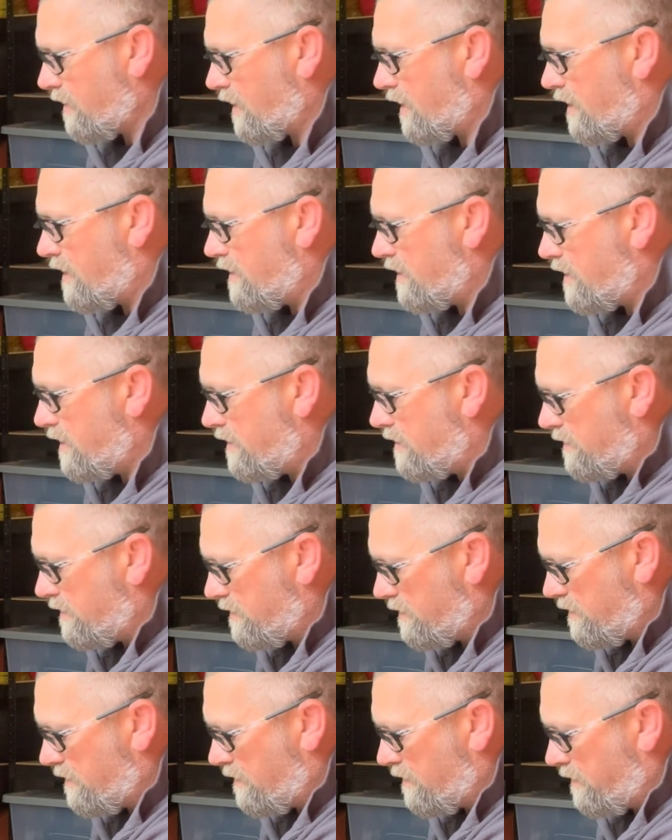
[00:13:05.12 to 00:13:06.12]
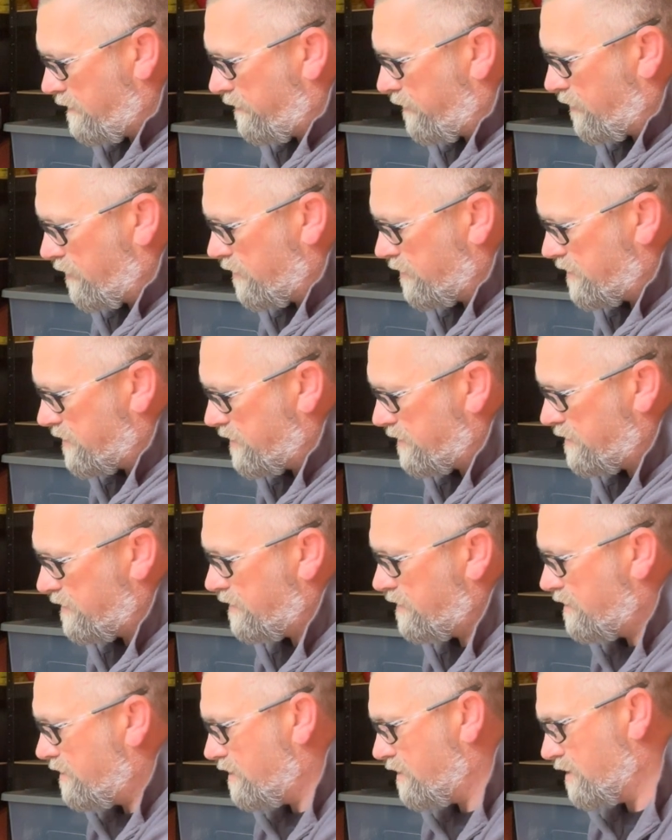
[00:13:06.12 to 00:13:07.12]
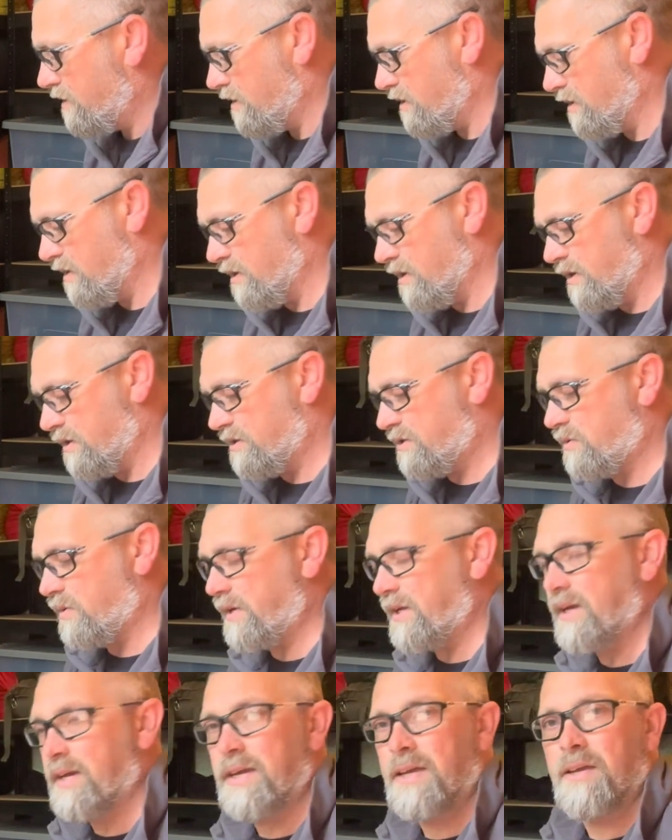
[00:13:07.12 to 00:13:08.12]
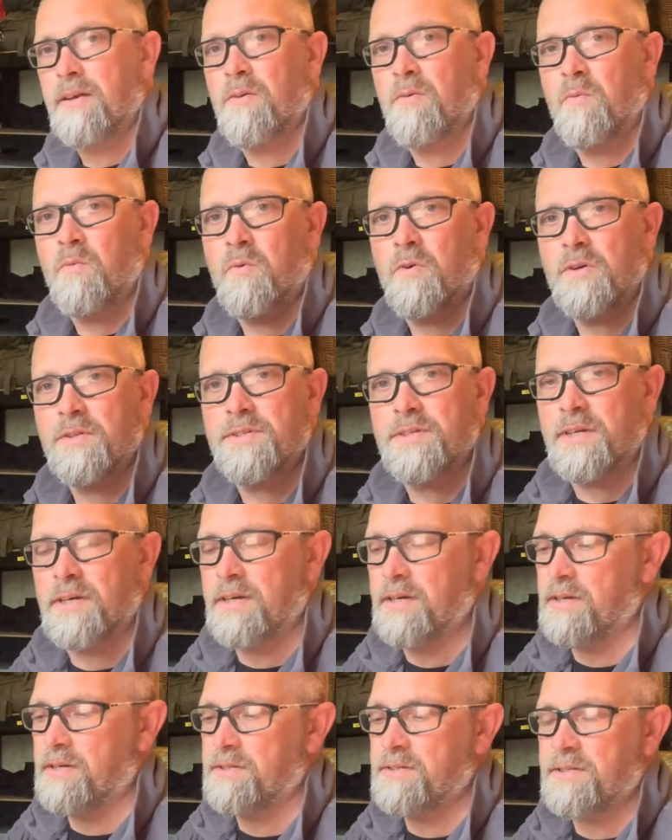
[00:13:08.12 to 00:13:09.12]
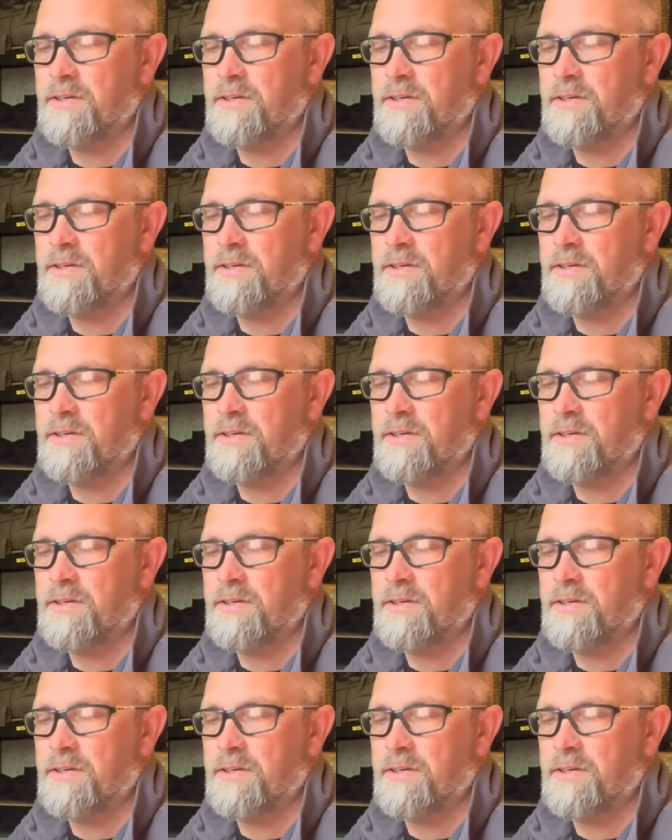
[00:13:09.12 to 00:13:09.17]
and then I've got 28-watt